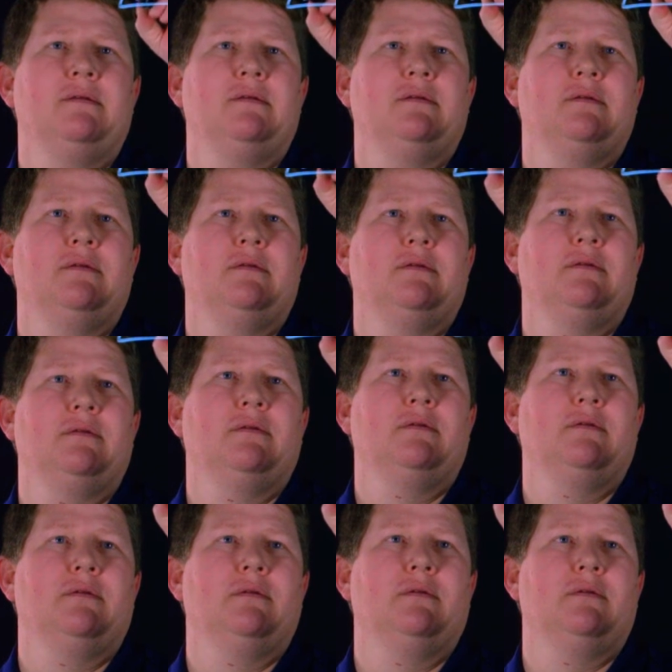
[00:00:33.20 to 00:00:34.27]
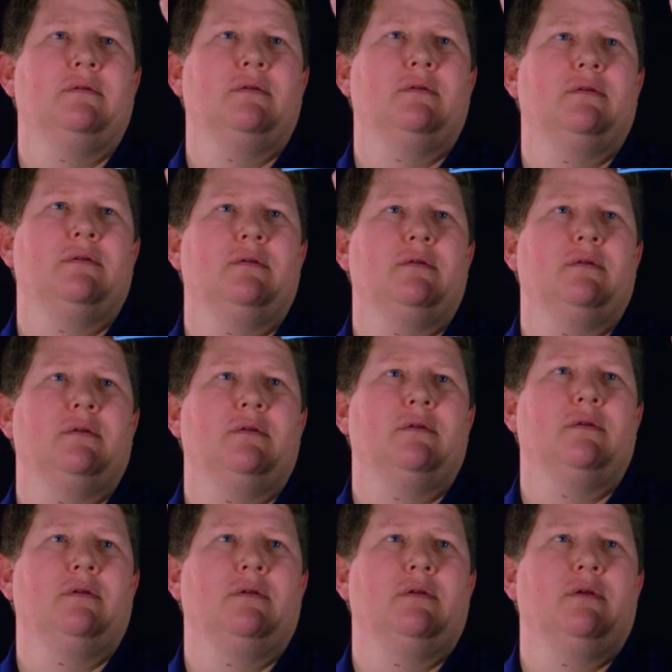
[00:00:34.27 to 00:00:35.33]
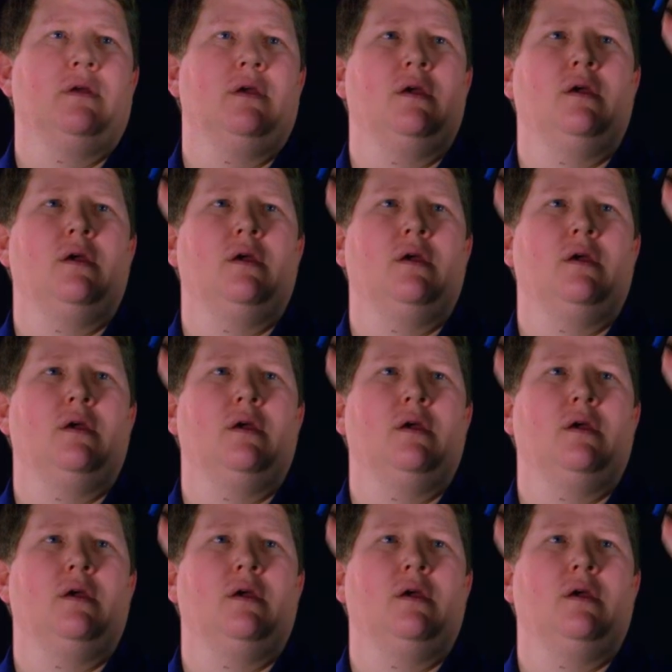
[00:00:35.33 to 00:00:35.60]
Nothing is said.